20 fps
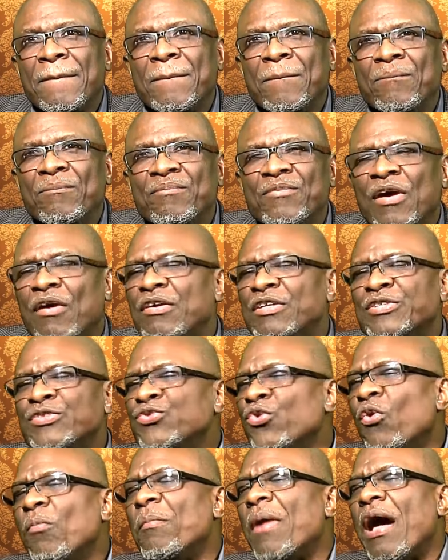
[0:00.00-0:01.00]
There is
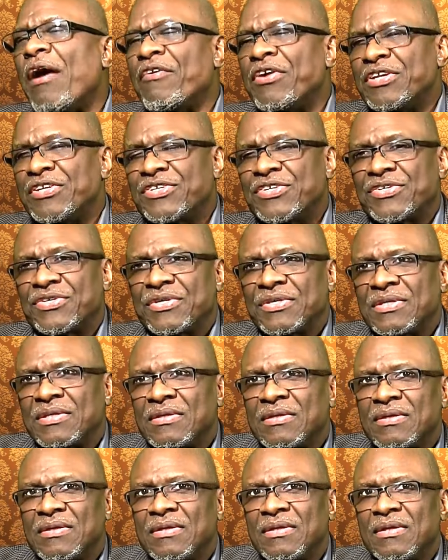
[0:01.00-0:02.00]
no marriage
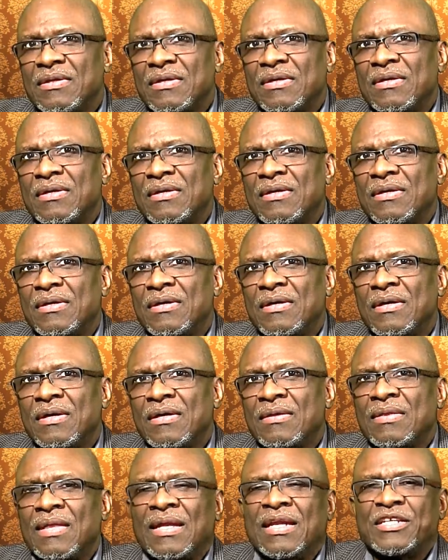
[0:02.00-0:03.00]

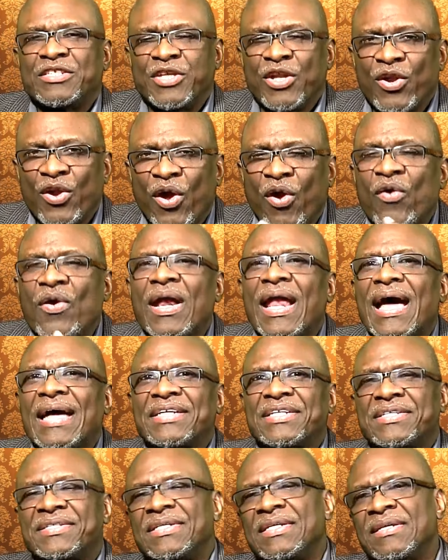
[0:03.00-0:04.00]
that is long
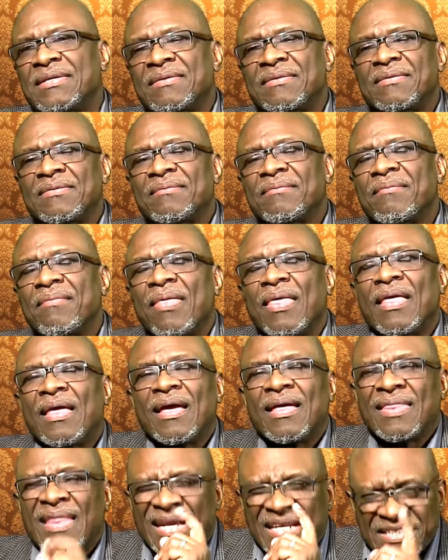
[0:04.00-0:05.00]
lasting,
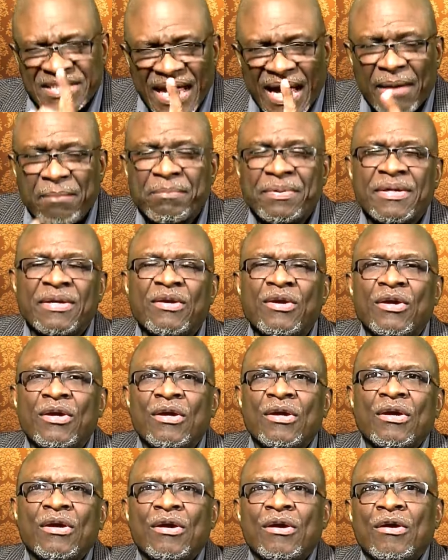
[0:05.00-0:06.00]
that is happy,
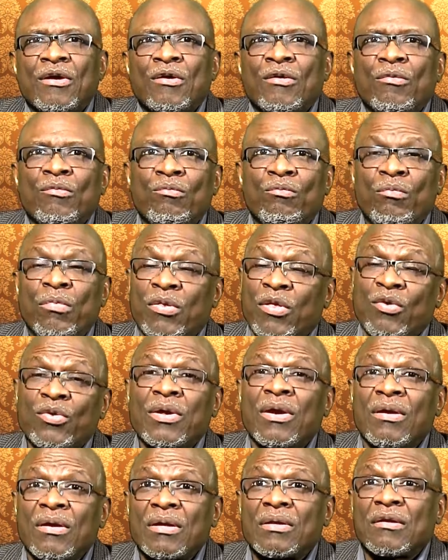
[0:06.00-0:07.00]
without a
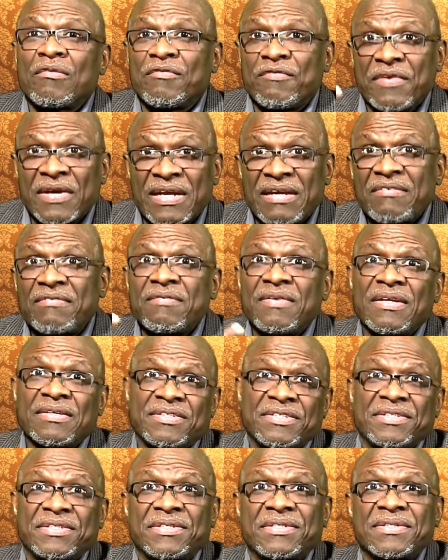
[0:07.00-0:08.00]
lot of
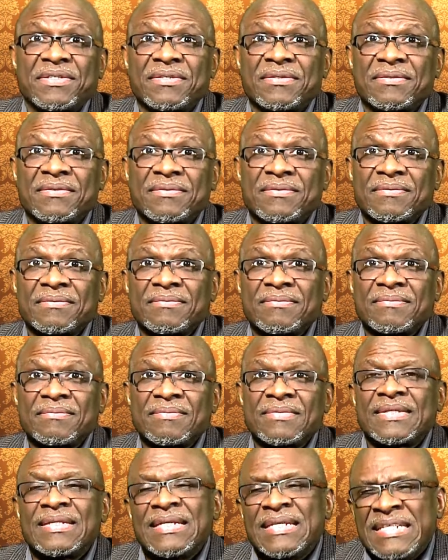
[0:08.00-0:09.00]
forgiveness,
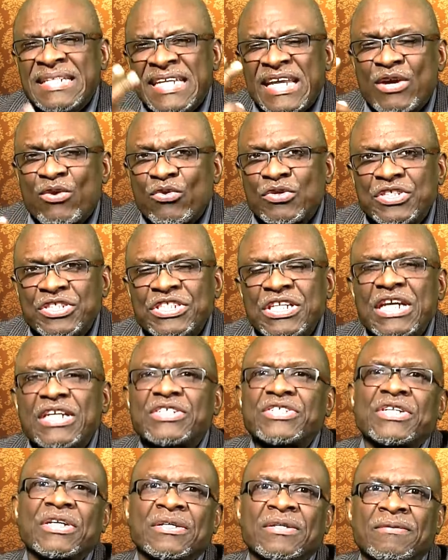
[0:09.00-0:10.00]

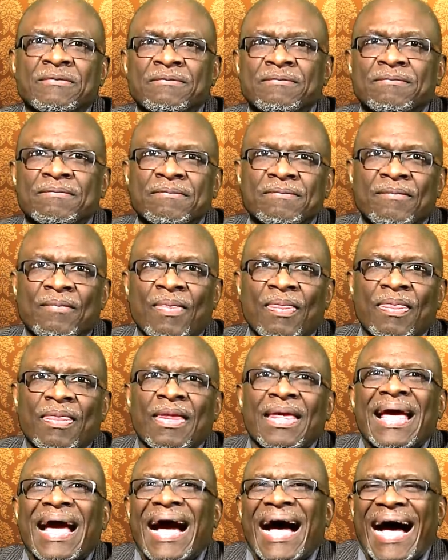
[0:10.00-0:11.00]
negotiation,
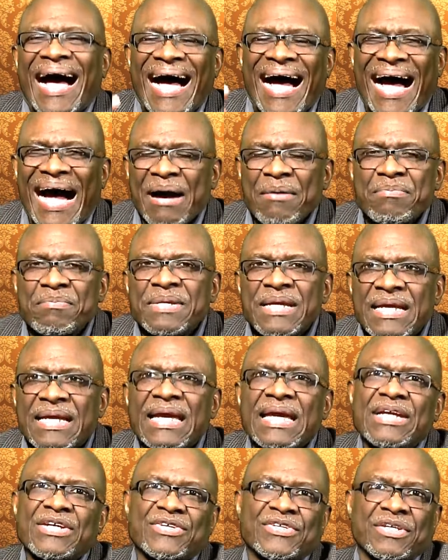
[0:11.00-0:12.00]

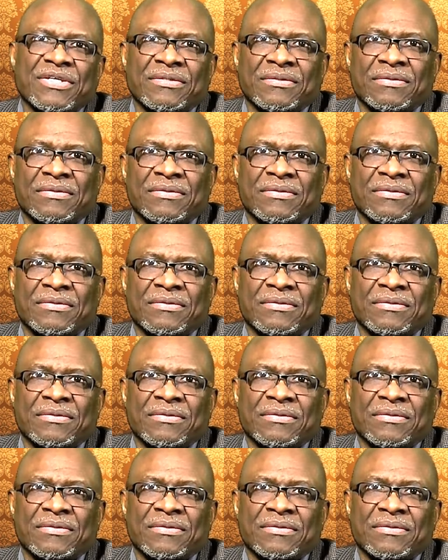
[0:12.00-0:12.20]
abnegation,